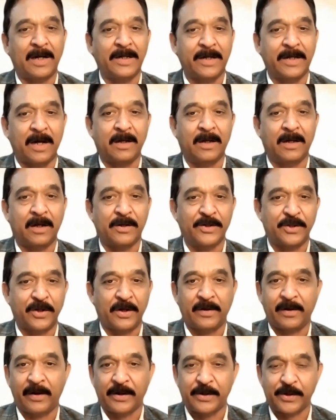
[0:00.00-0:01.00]
the younger
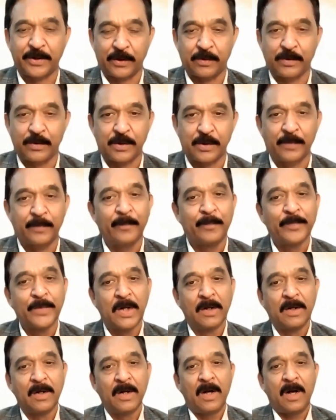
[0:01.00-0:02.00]
generations.
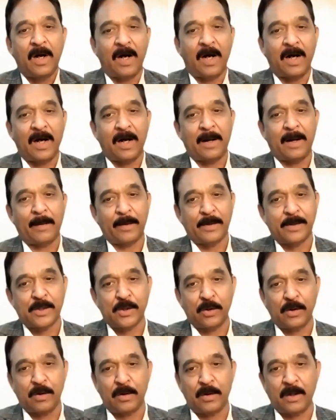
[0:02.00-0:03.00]

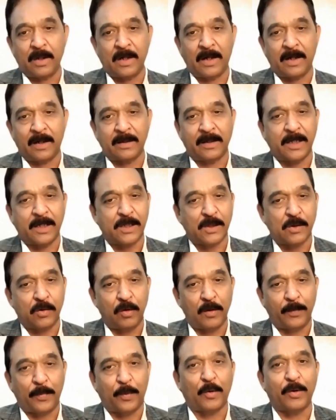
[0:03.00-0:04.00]
So this
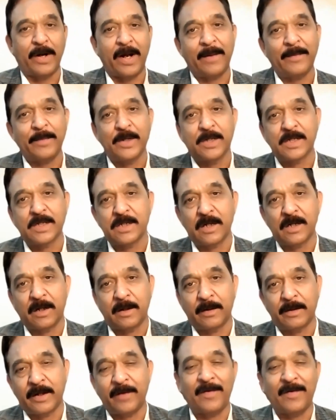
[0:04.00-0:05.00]
whole program is
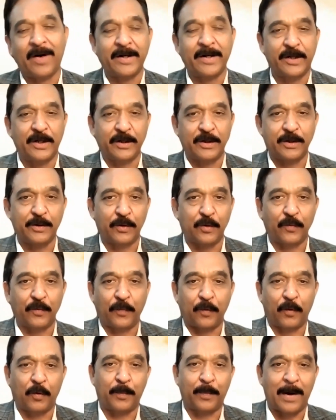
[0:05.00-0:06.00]
divided into
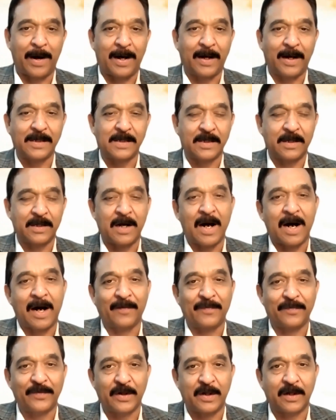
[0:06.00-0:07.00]
four parts.
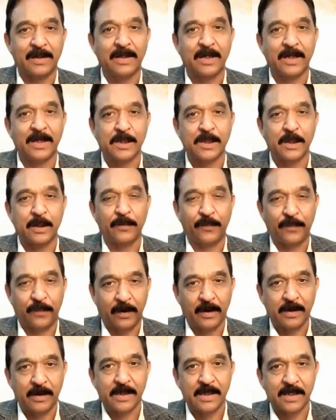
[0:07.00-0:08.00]
After this
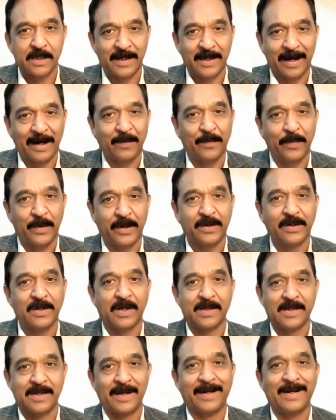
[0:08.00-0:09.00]
first segment,
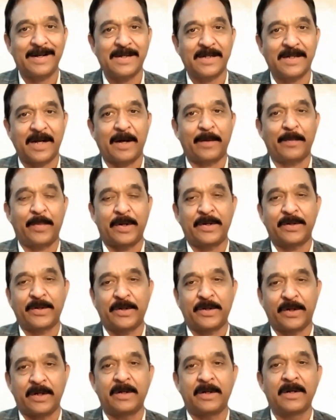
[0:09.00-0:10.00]
the second
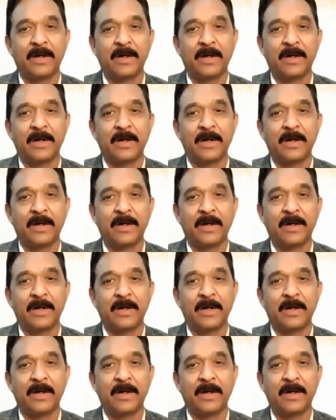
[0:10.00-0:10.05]
segment